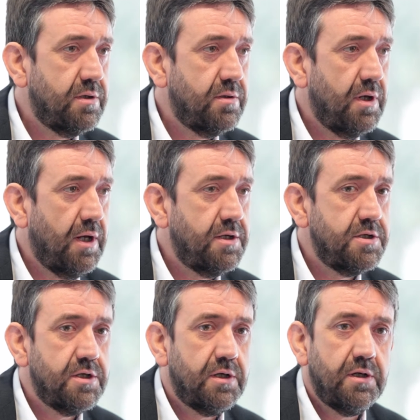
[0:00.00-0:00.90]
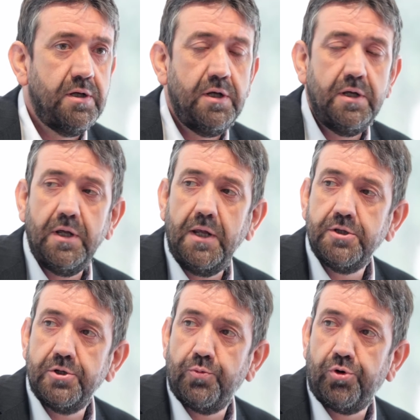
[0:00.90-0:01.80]
and
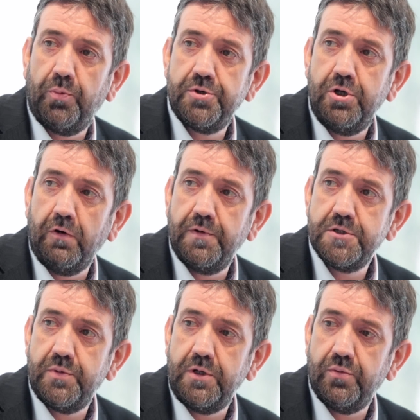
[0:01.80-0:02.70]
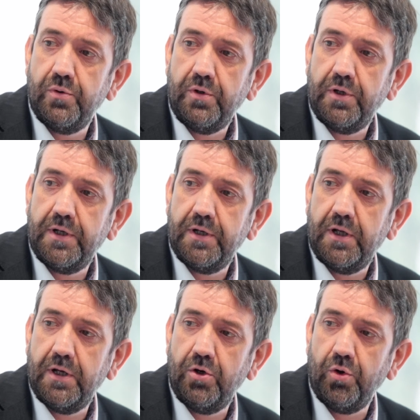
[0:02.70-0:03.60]
intellectual property office people
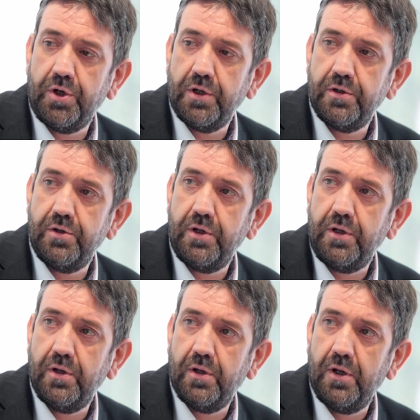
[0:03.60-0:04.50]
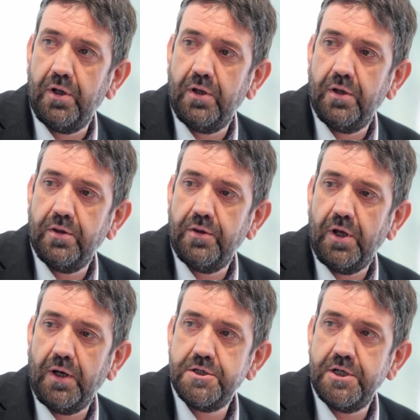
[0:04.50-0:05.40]
look at the
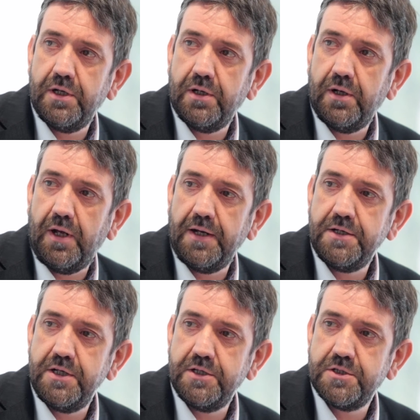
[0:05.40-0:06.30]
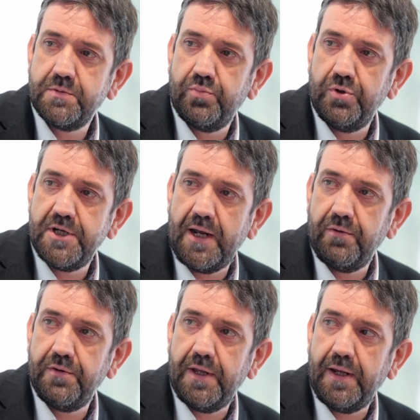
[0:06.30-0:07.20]
idea, and it's put
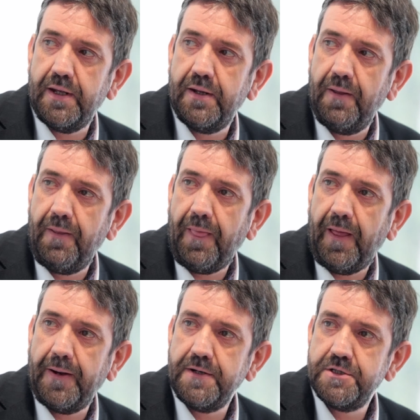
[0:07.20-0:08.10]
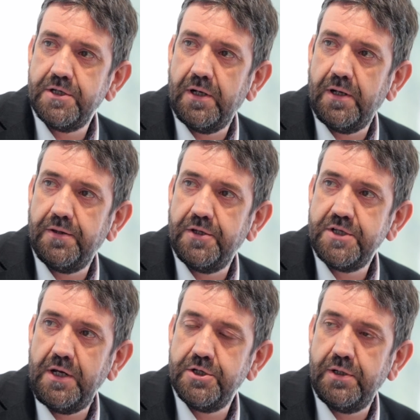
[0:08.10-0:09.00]
out there, and there's
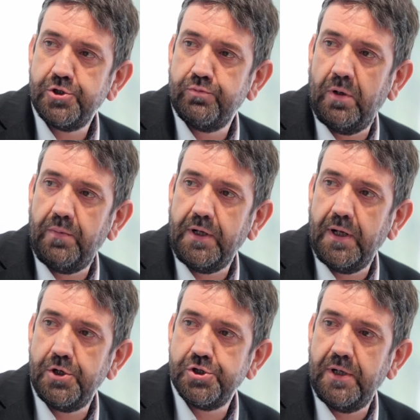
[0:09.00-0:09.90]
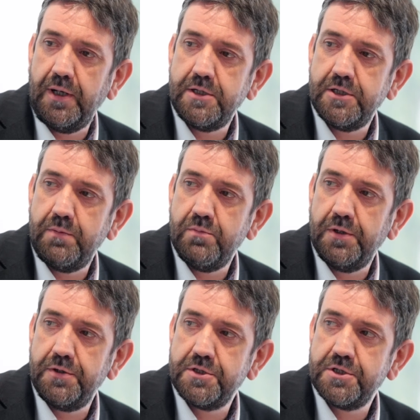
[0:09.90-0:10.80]
an international publication at 18
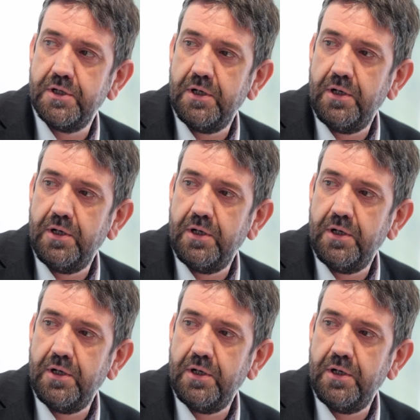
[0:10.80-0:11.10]
months